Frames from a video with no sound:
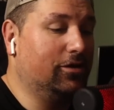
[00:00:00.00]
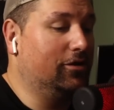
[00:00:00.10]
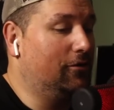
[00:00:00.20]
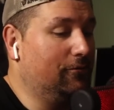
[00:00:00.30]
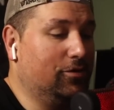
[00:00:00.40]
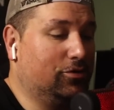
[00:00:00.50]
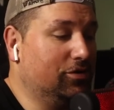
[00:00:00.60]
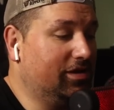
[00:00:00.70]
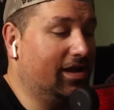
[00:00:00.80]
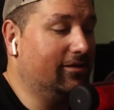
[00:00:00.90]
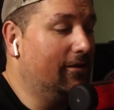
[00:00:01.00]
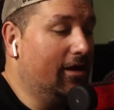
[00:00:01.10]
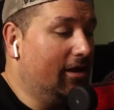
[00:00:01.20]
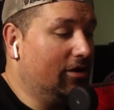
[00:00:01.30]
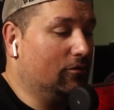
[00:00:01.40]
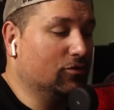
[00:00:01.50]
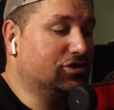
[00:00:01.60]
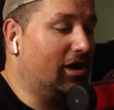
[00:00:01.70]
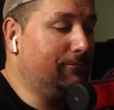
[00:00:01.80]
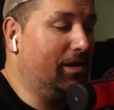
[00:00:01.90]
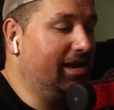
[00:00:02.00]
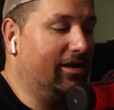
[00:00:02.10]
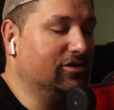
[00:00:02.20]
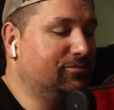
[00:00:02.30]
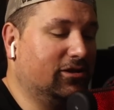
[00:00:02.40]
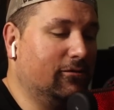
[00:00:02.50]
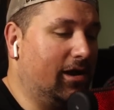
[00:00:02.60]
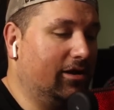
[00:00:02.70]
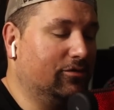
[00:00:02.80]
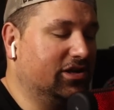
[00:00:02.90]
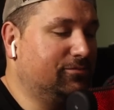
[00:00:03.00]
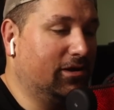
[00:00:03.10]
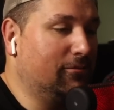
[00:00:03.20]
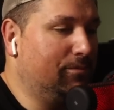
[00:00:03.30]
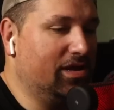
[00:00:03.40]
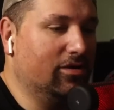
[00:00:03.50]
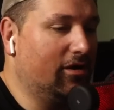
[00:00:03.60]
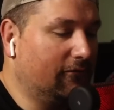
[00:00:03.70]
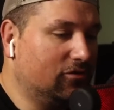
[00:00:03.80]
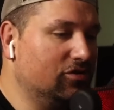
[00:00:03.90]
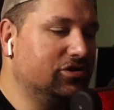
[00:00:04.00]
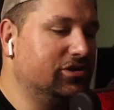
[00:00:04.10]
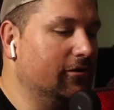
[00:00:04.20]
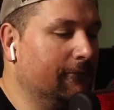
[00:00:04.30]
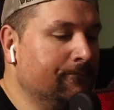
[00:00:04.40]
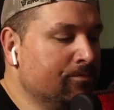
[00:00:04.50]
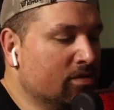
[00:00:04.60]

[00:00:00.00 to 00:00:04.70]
You know, you could get, you know, Rashad Penny. I don't expect to be here after this year.